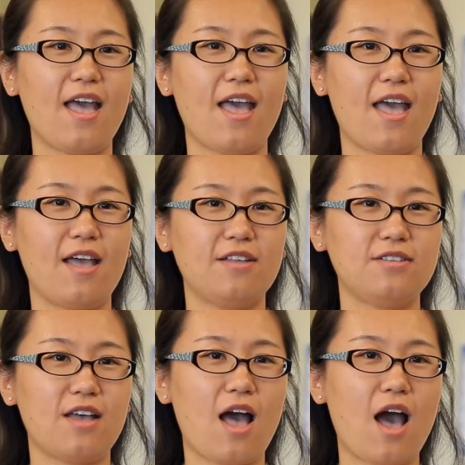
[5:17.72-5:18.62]

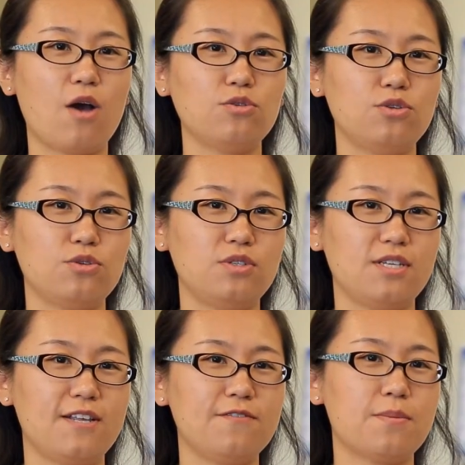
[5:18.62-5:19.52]
and how to
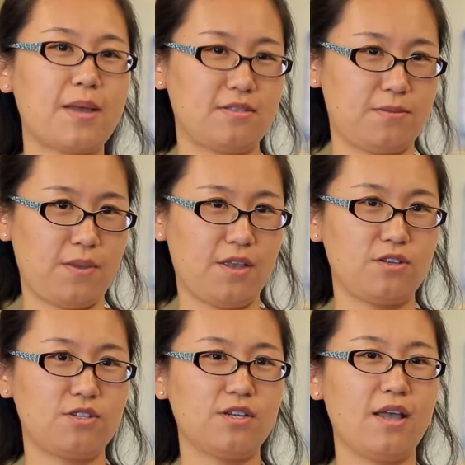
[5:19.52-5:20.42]
deliver my speech.